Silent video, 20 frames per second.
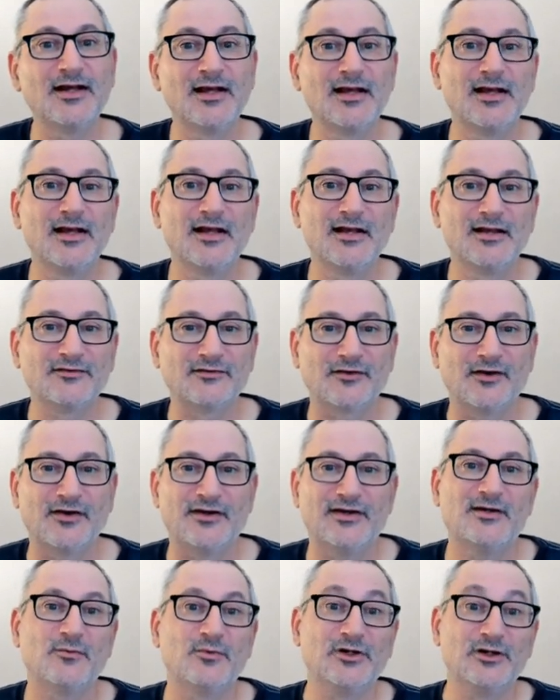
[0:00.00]
So here
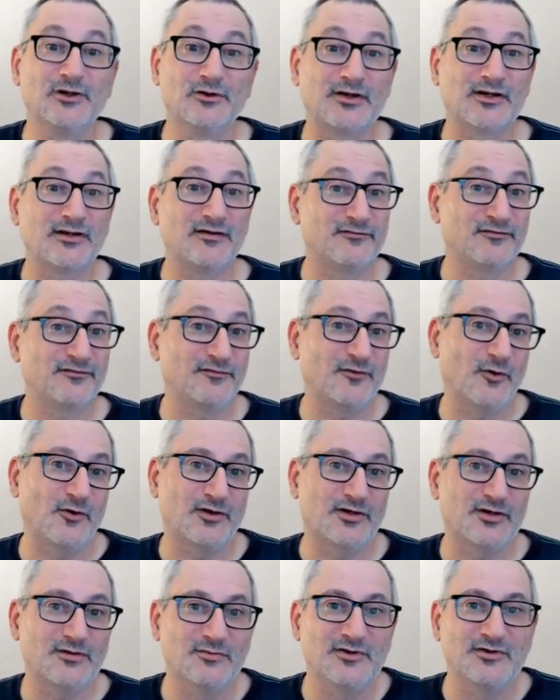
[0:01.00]
we're looking for
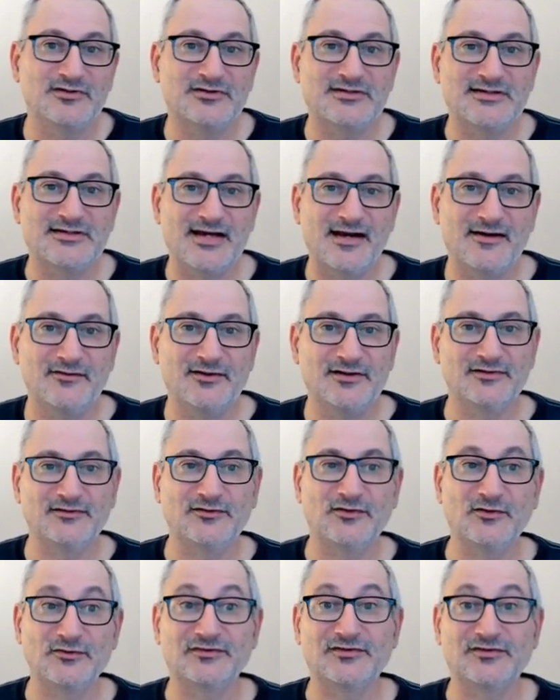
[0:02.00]
community areas whose
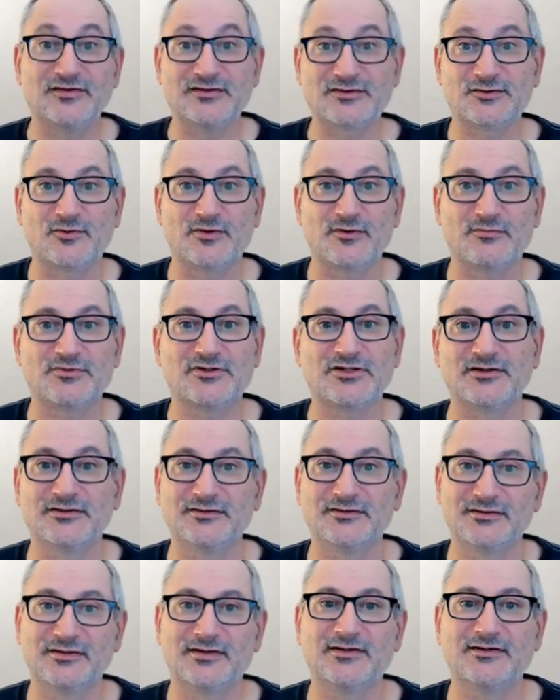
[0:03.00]
description
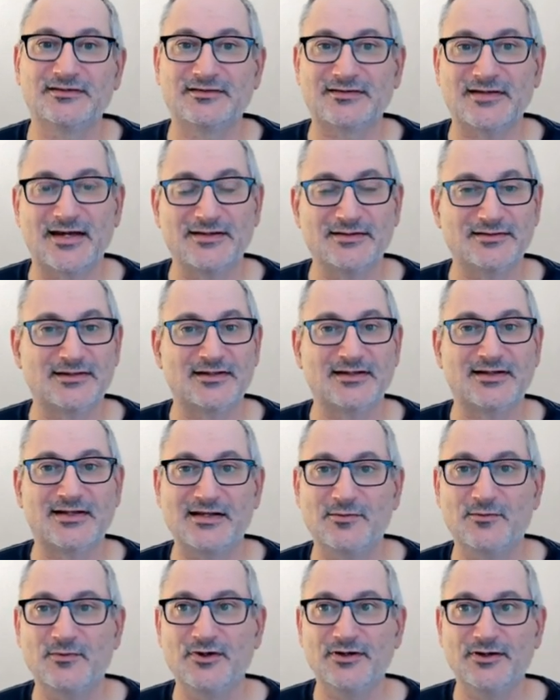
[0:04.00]
contains the
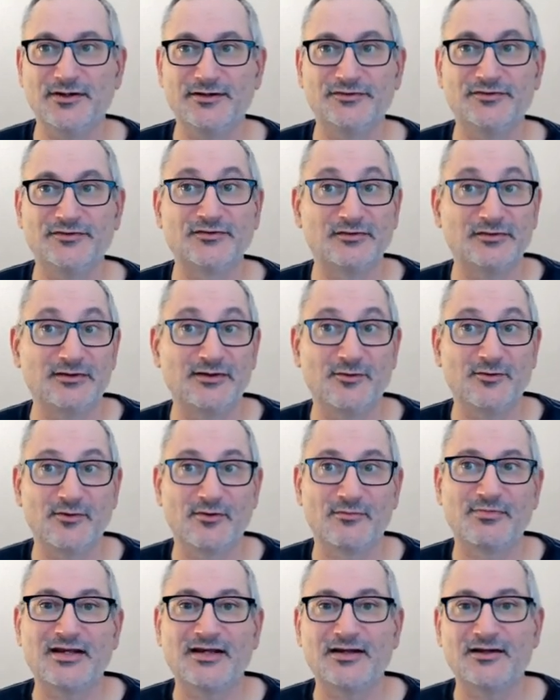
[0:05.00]
keywords
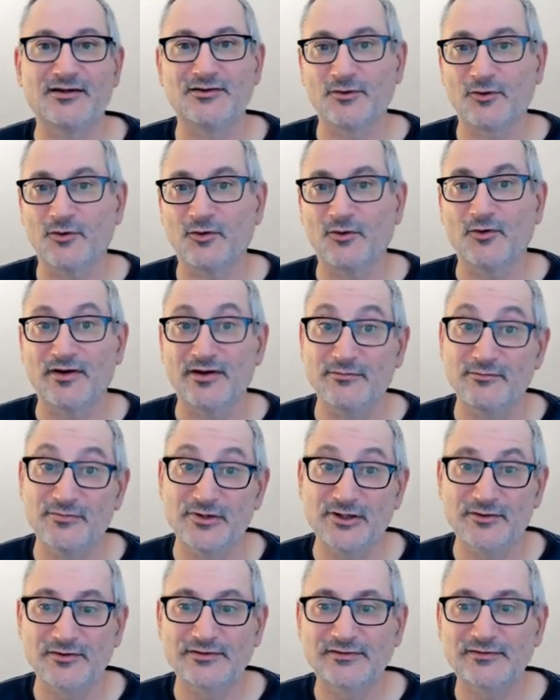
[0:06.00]
European or
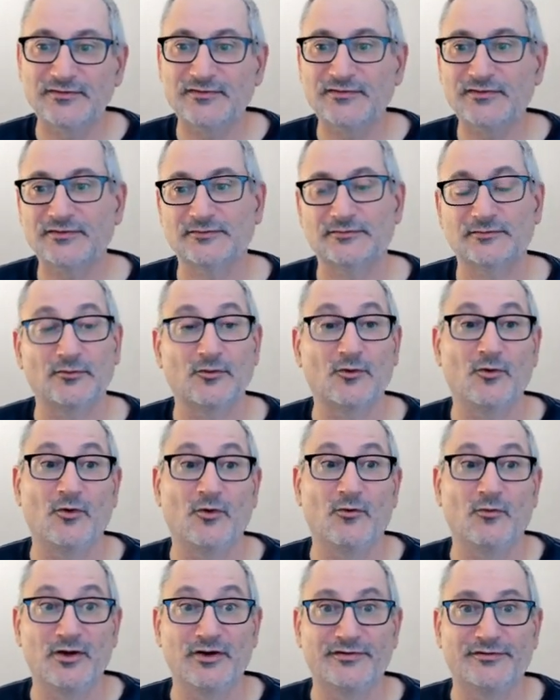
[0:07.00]
immigrants, or
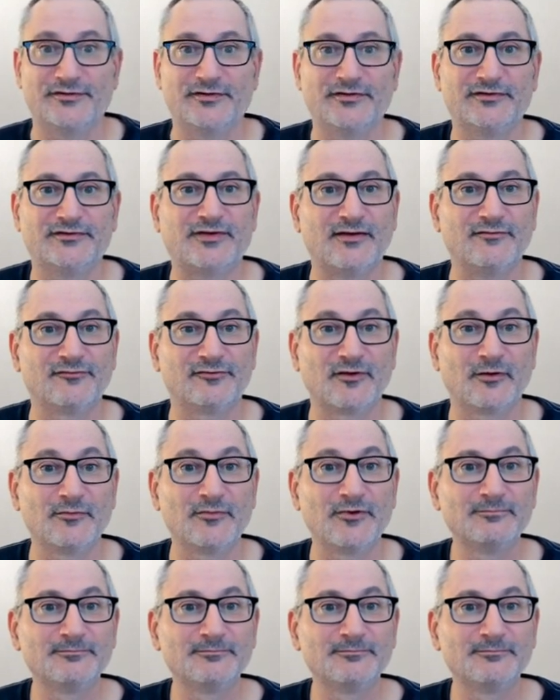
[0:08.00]
words that stem from them.